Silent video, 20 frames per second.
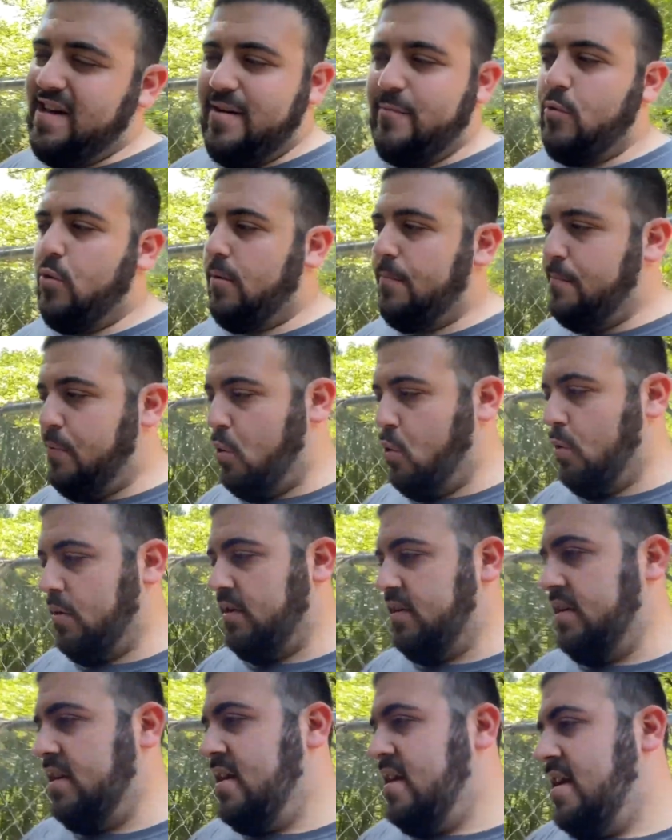more
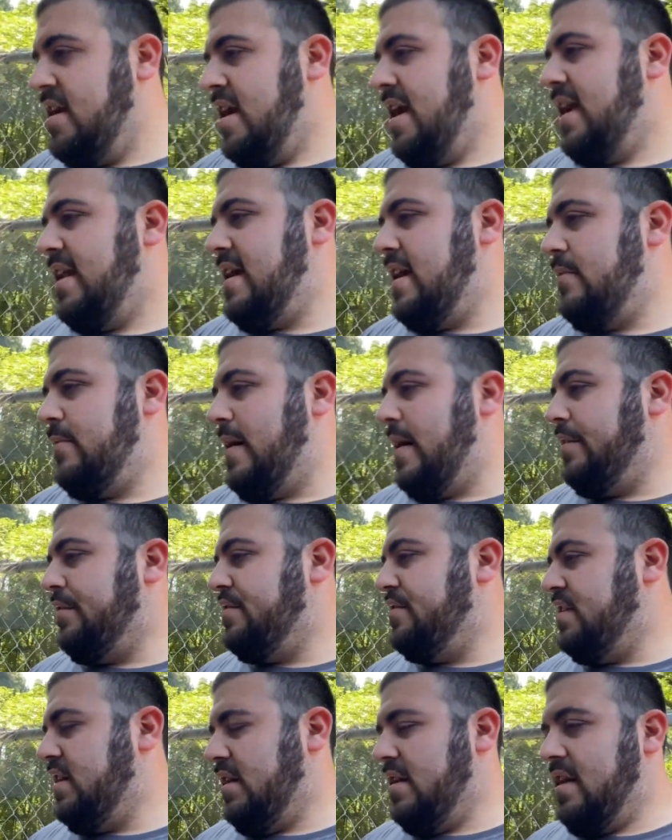important. And I'd rather
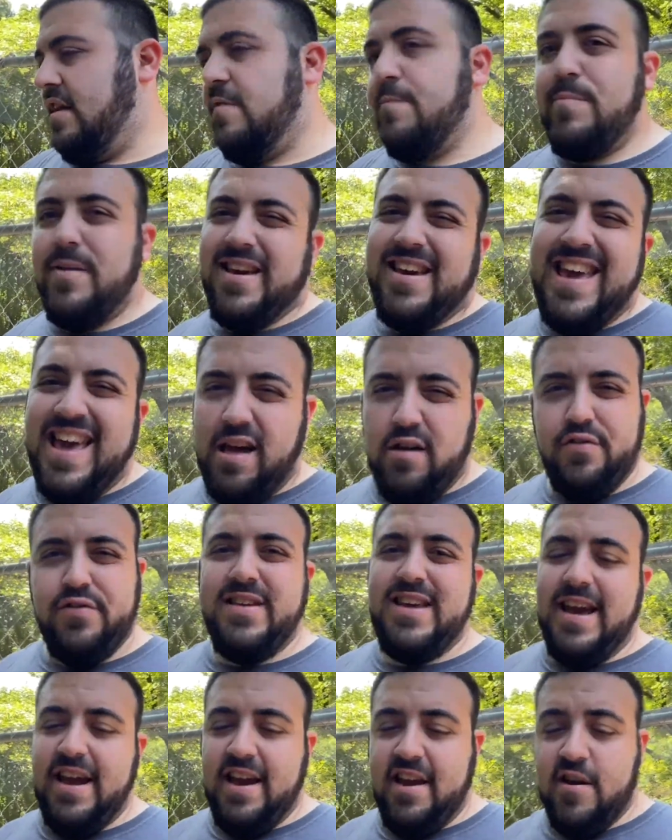see a nice big
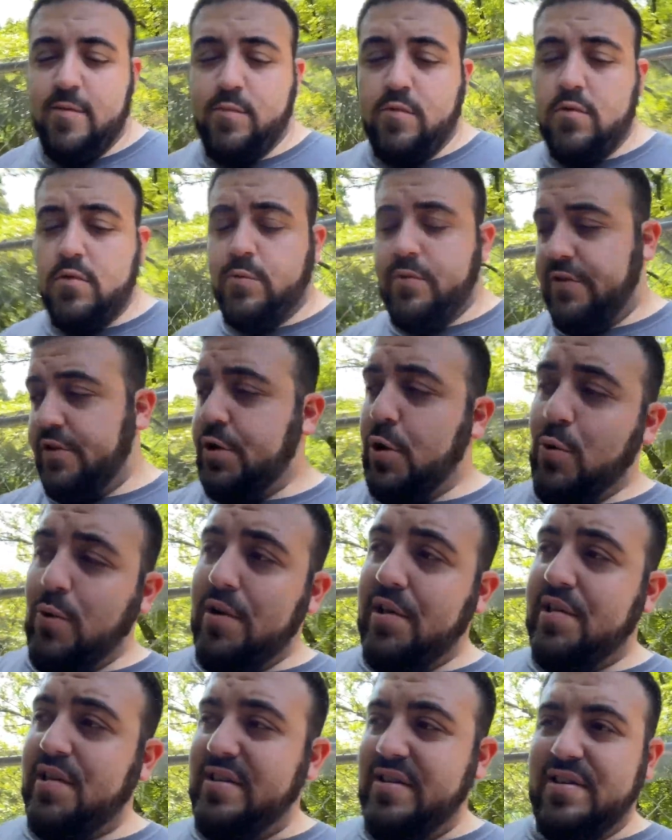healthy animal, and with the
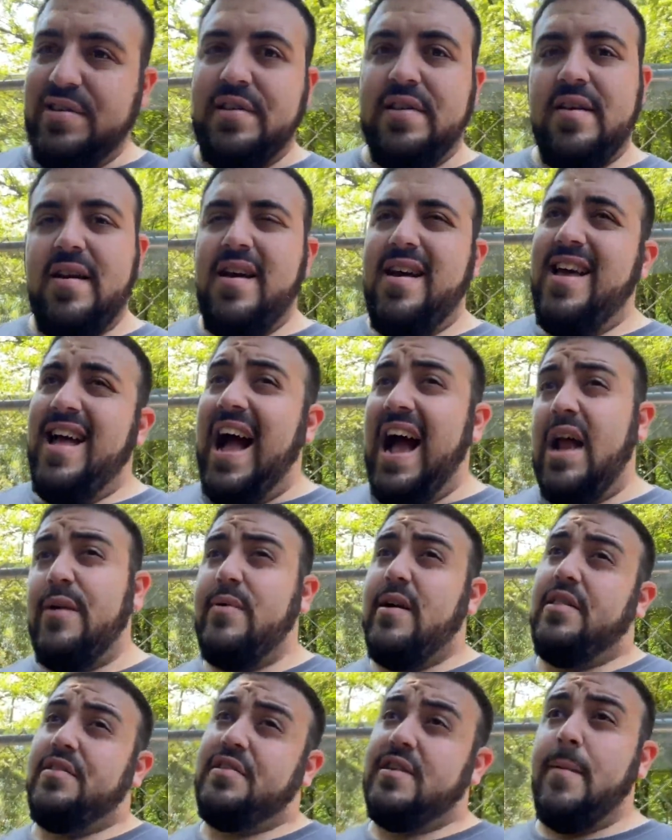tortoises, I'd
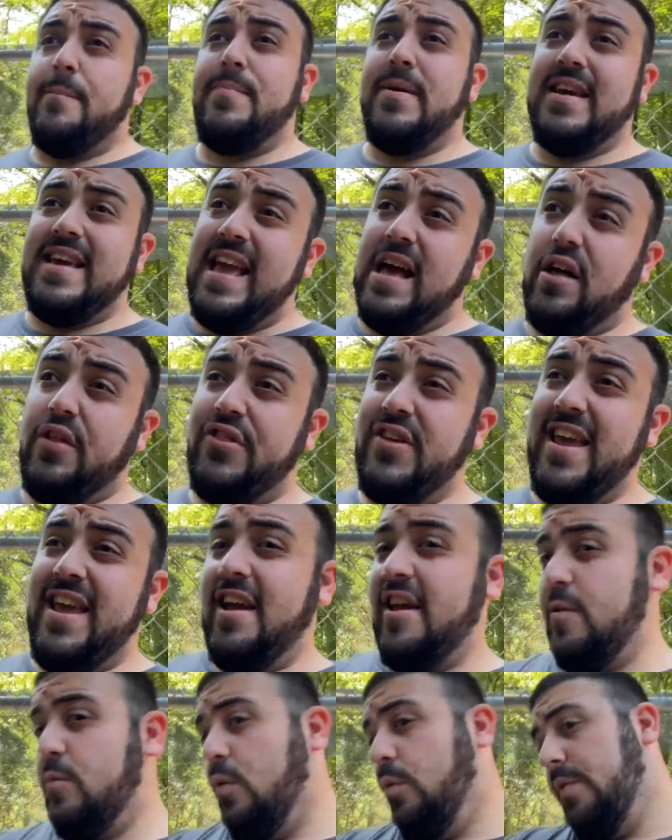rather see a big healthy
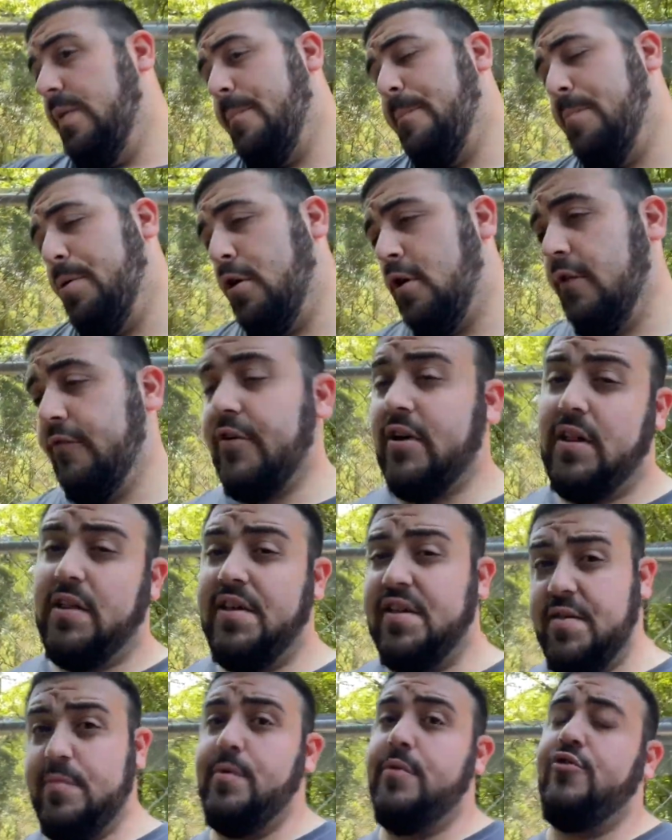animal with a perfectly
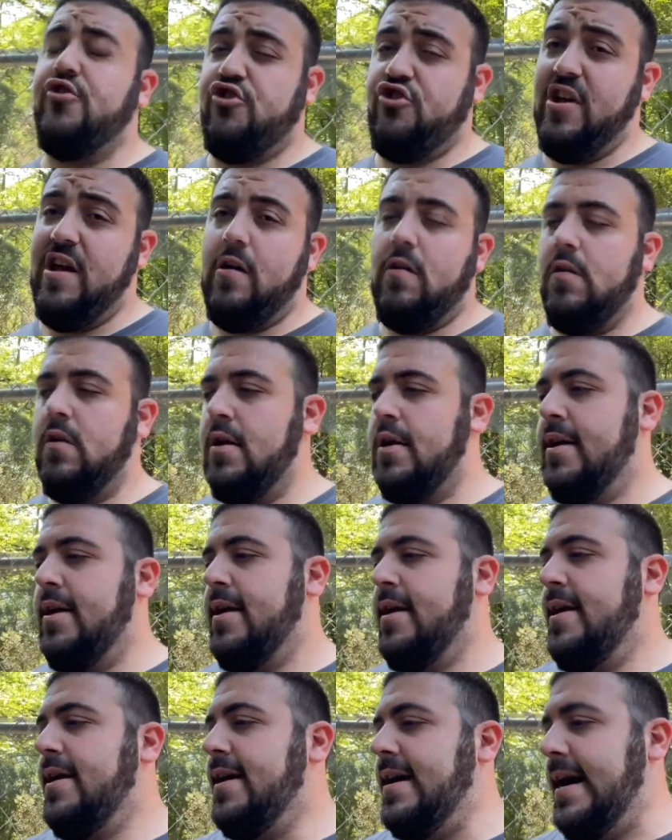smooth shell.
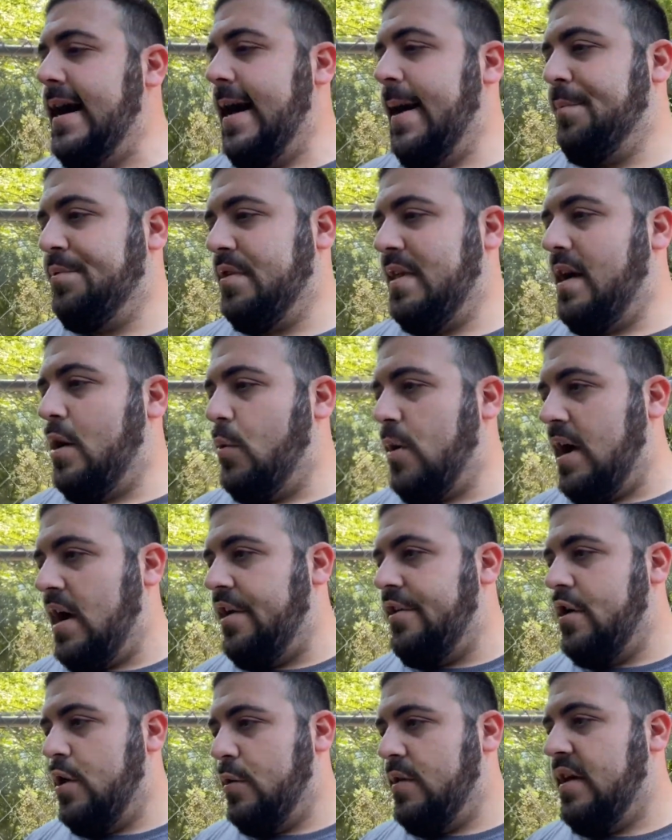So that way I
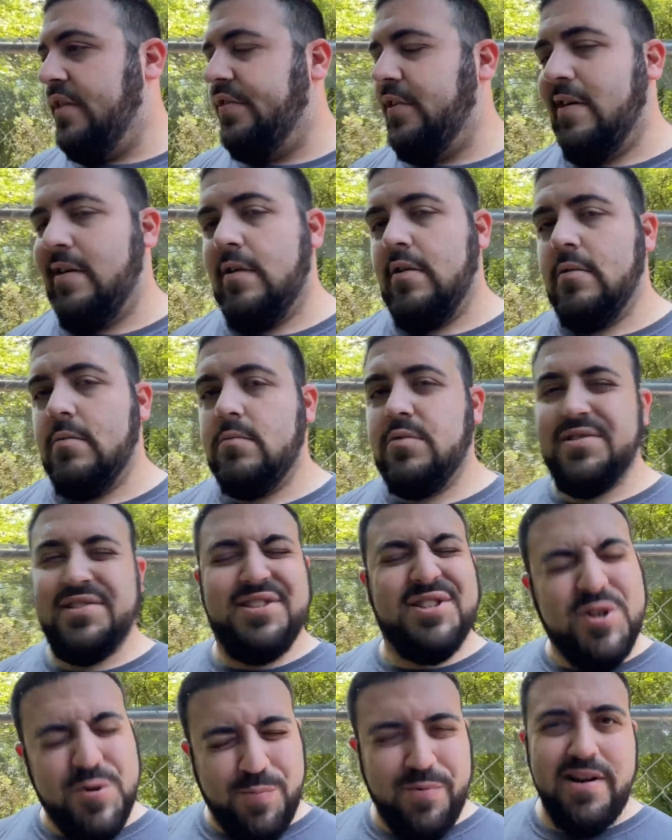know that they're just
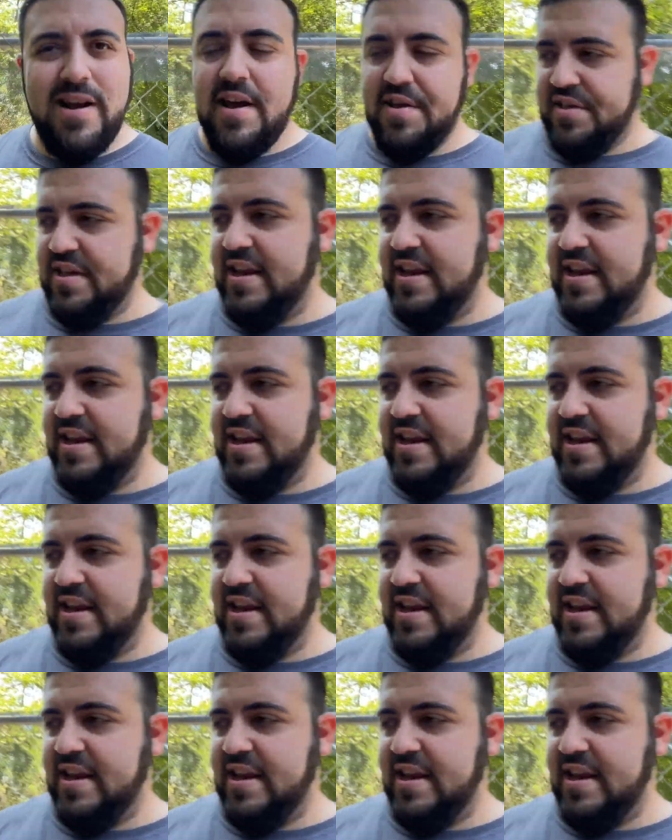super nice and